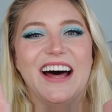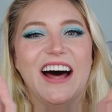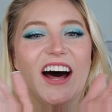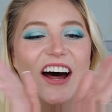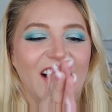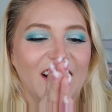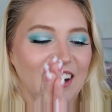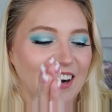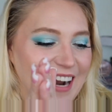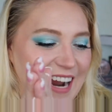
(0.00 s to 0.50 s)

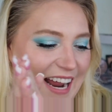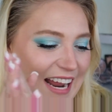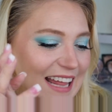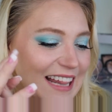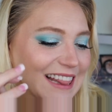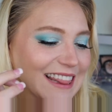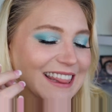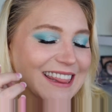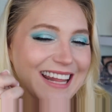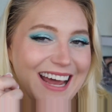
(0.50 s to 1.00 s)
All right,
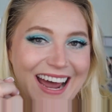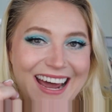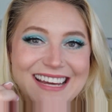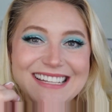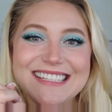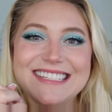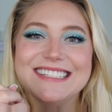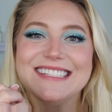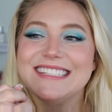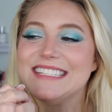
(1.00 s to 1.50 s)

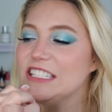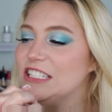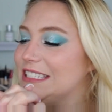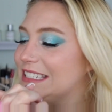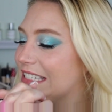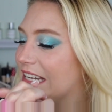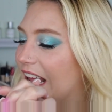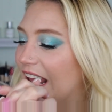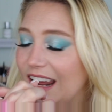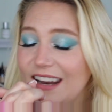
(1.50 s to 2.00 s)
let's
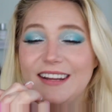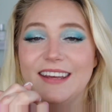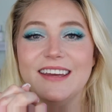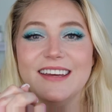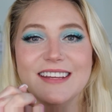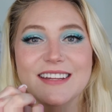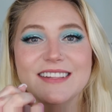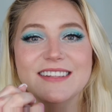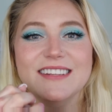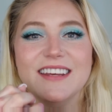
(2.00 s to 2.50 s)
get
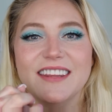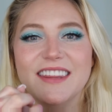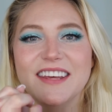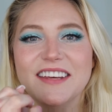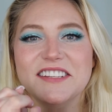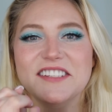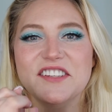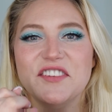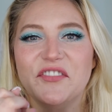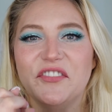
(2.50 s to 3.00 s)
into
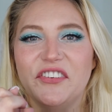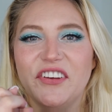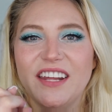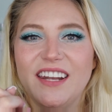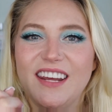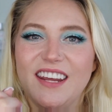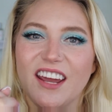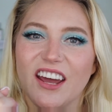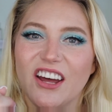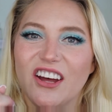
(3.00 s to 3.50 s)
this
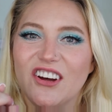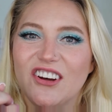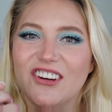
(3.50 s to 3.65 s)
video.